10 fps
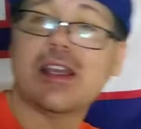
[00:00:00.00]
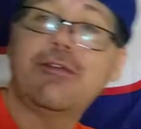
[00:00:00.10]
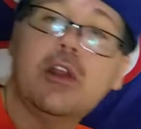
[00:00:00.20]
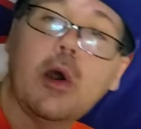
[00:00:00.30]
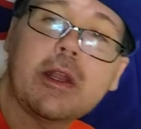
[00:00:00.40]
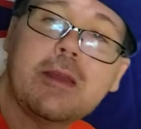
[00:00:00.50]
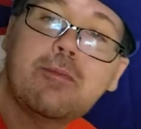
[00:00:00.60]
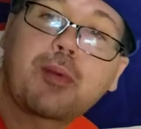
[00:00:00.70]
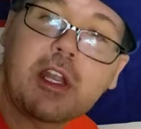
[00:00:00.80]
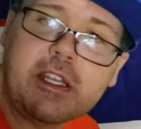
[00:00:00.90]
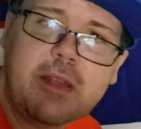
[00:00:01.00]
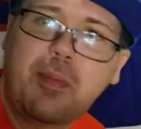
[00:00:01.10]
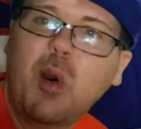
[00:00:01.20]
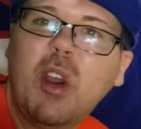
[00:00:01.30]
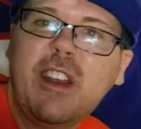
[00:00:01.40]
if you know any Brittany
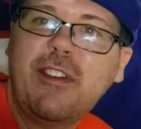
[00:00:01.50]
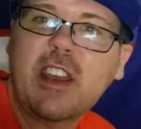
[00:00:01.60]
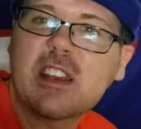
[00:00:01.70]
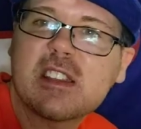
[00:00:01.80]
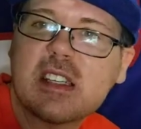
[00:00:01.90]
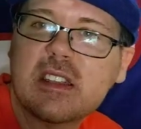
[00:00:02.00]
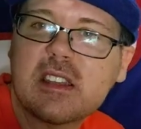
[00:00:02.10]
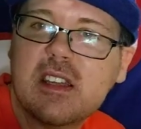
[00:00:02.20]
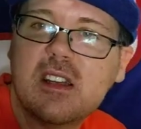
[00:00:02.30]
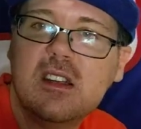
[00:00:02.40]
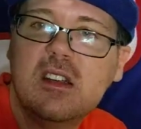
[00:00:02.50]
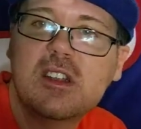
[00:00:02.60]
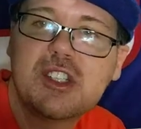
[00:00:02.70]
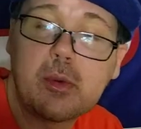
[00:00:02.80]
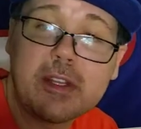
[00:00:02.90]
Boyd fans out there,
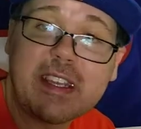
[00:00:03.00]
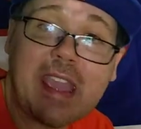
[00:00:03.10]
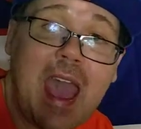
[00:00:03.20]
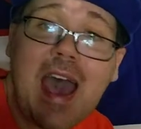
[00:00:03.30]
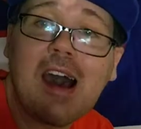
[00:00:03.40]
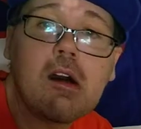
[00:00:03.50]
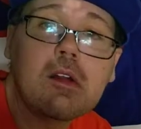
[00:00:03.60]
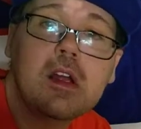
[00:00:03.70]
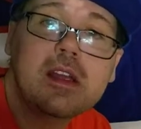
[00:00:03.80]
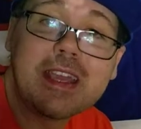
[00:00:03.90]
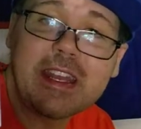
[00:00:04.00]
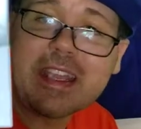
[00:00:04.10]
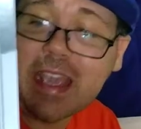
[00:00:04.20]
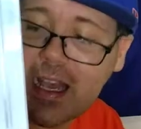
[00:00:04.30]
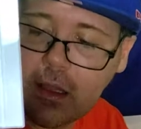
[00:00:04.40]
she went to Cal. Any
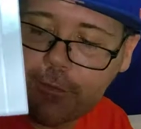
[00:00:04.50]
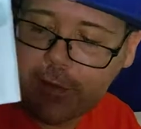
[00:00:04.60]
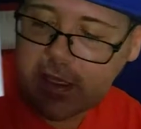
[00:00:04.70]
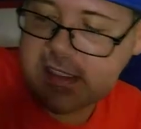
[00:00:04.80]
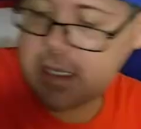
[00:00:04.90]
Cal fans